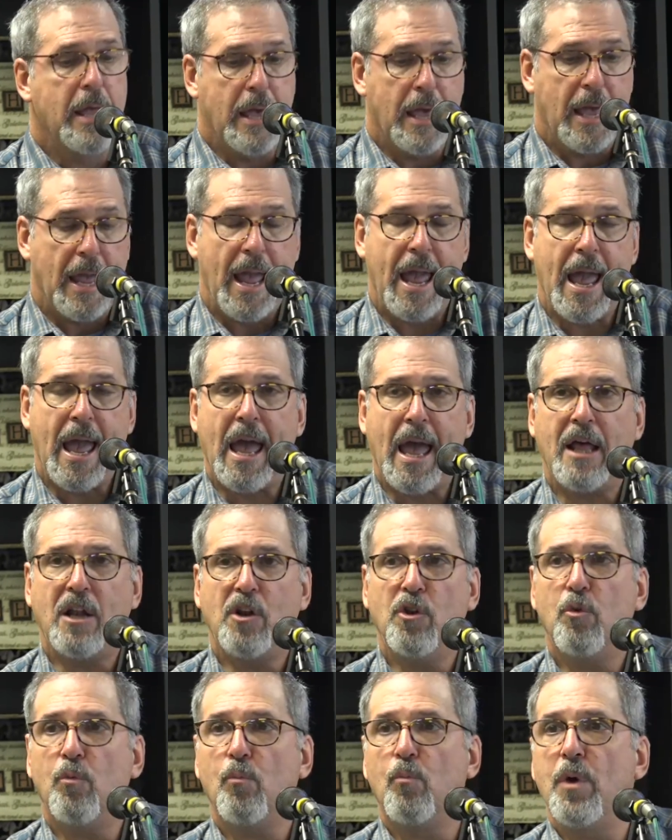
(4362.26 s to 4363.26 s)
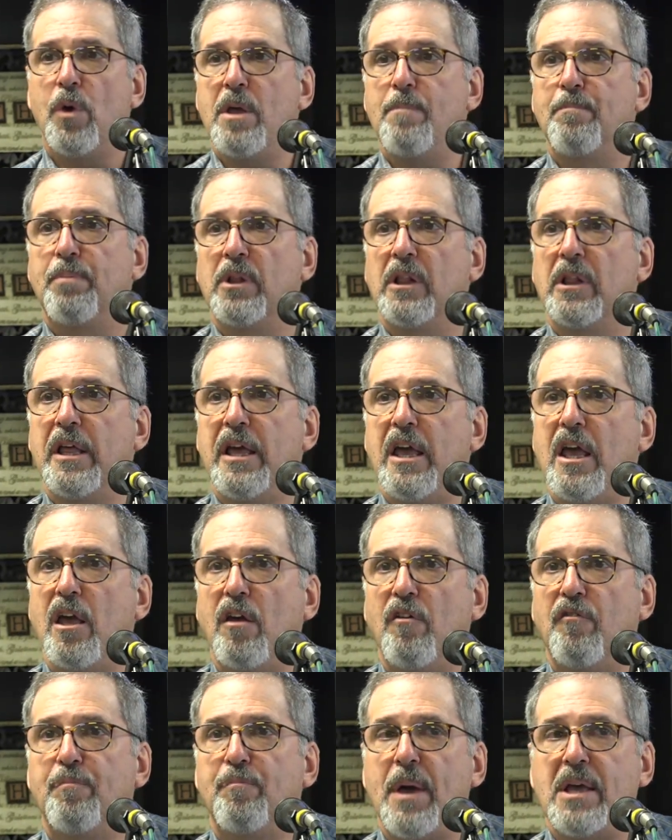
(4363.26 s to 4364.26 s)
And we believe,
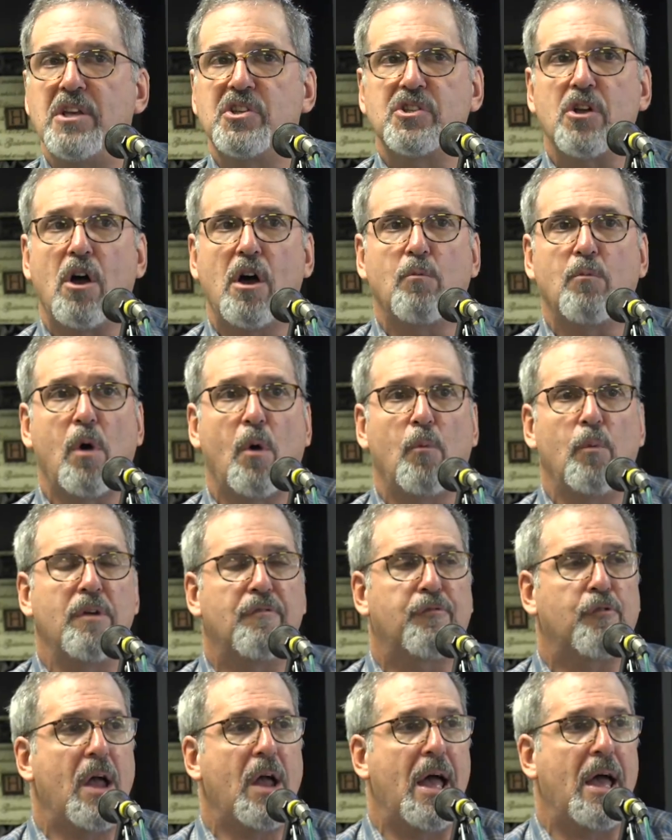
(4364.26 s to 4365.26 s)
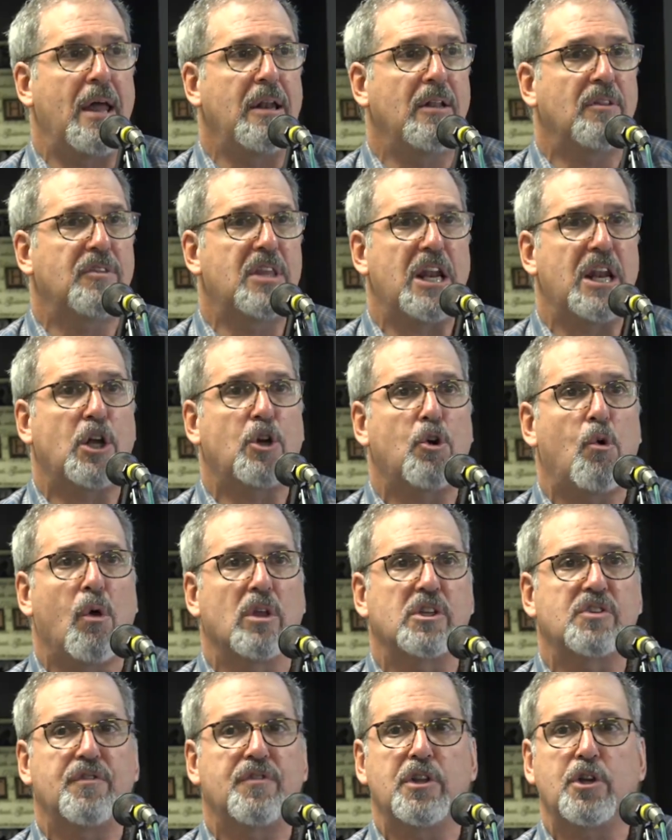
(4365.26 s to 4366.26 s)
based on what we've read, that it calls
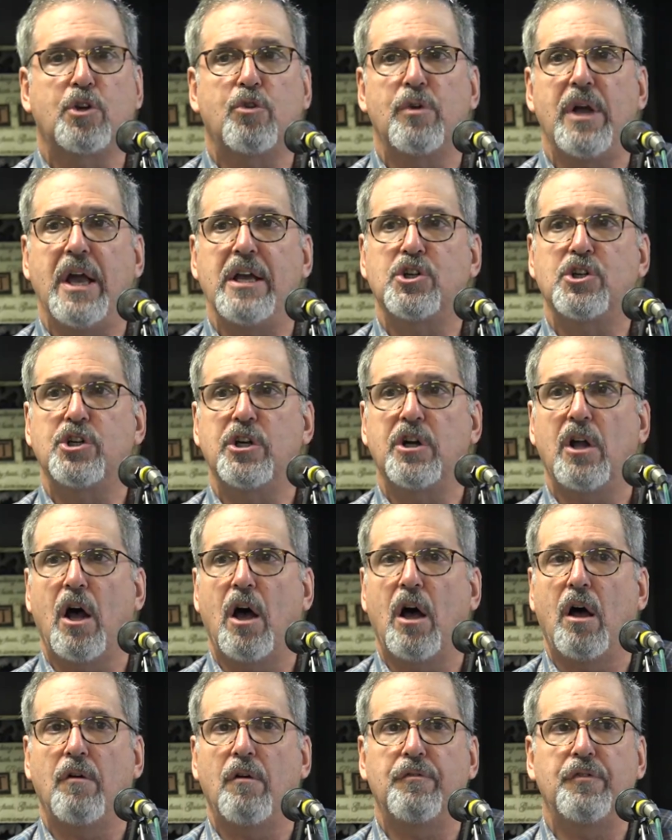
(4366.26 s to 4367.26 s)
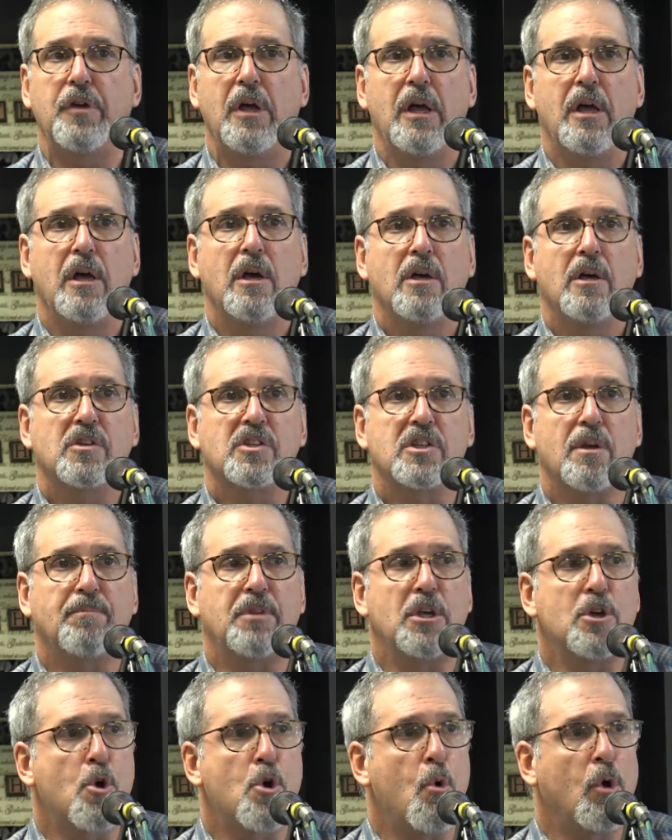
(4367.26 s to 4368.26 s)
for the creation of something
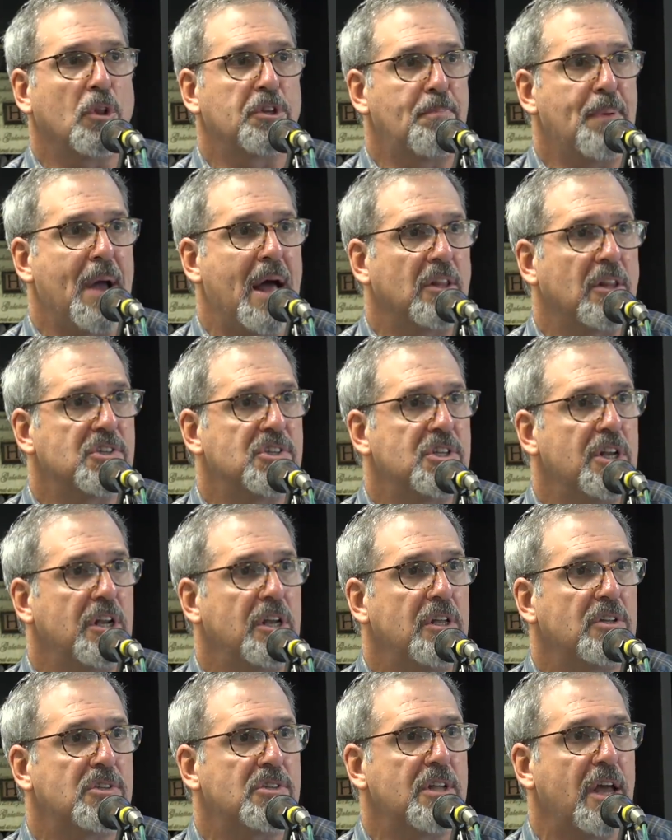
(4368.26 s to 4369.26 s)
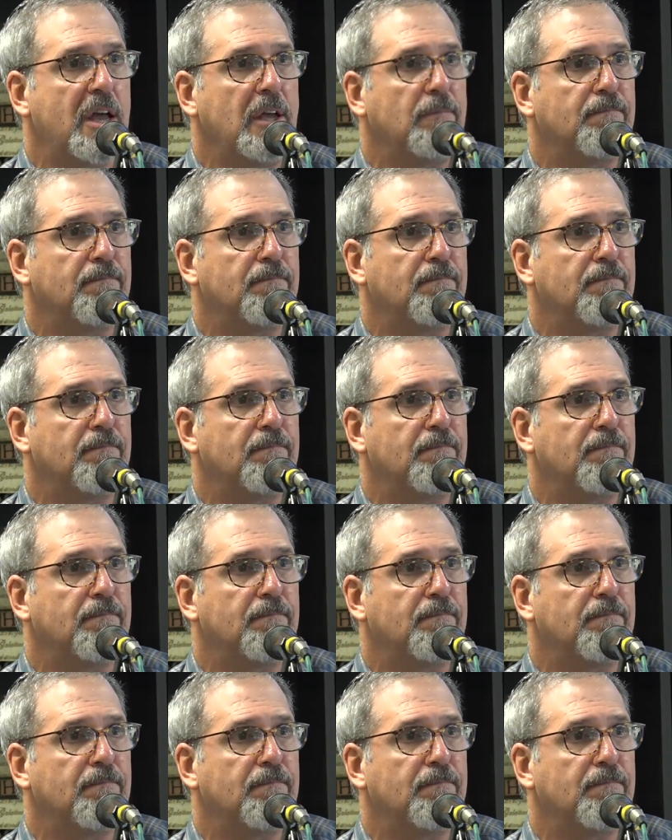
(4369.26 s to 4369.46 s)
called a Palestinian state.